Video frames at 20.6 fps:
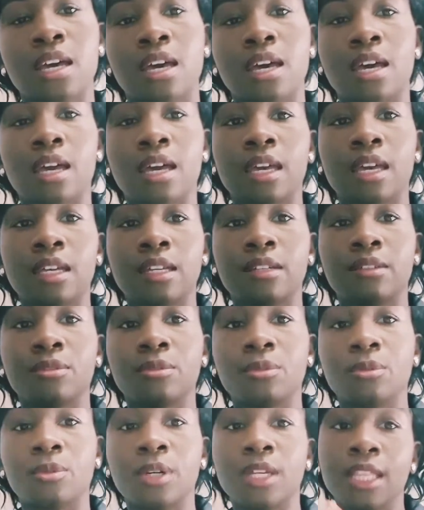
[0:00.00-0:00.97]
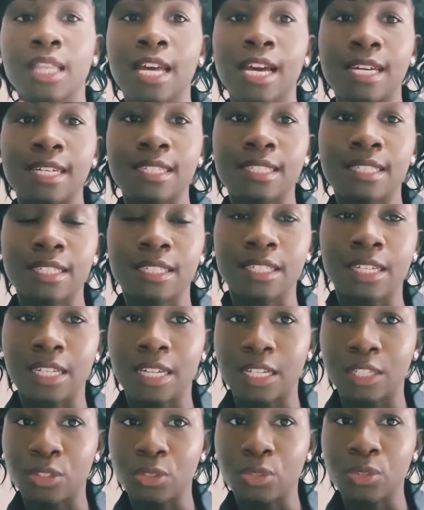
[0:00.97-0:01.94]
and one last thing that
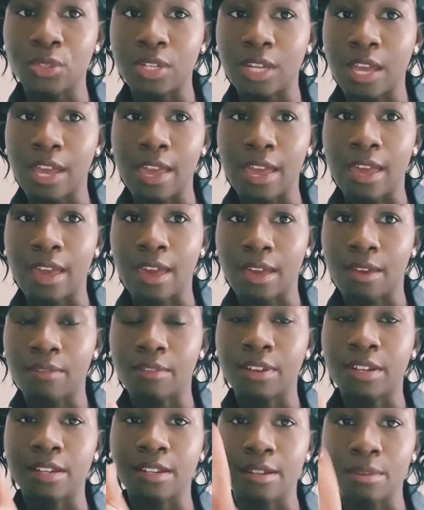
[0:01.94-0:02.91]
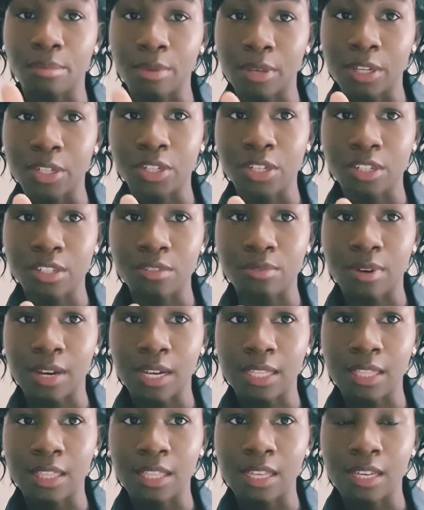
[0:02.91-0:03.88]
I do not have, and the picture is
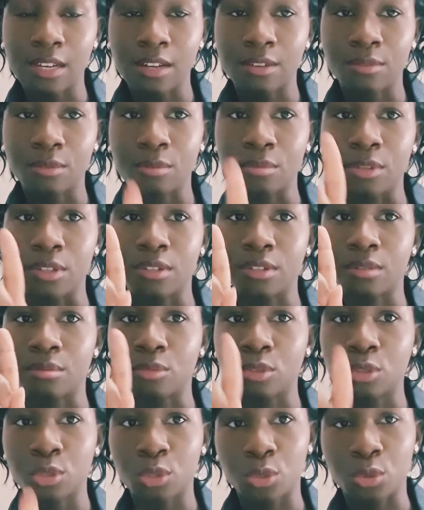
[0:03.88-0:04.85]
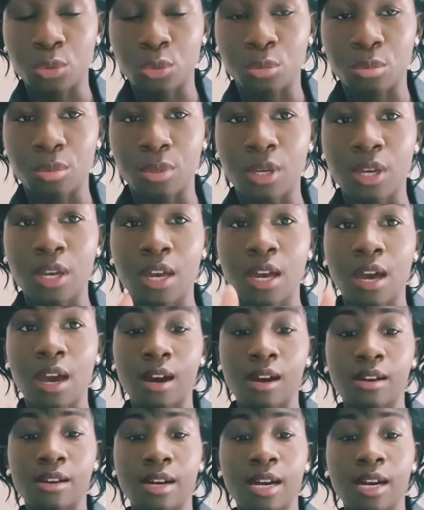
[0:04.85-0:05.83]
right there, would be some tube.
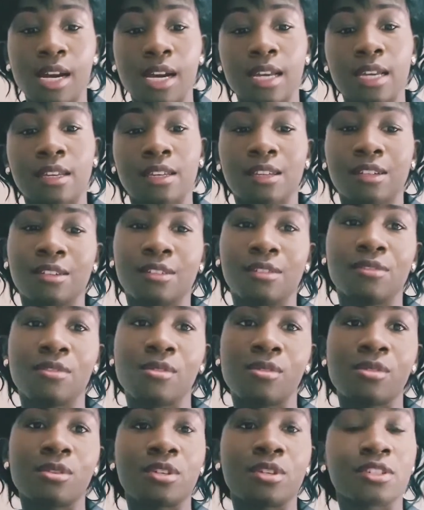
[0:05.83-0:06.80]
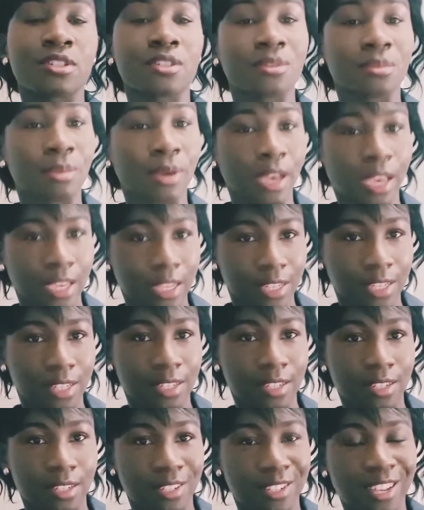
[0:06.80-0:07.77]
All right, and of course your
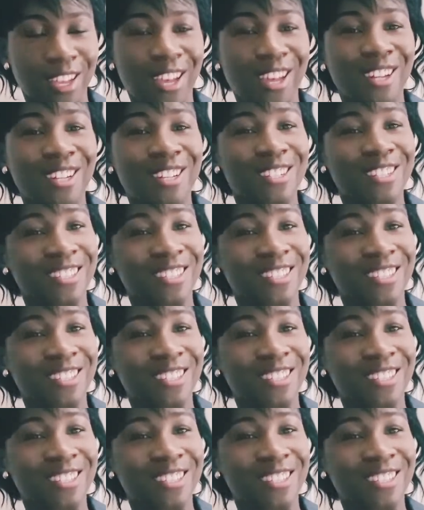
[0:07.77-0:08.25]
patient. So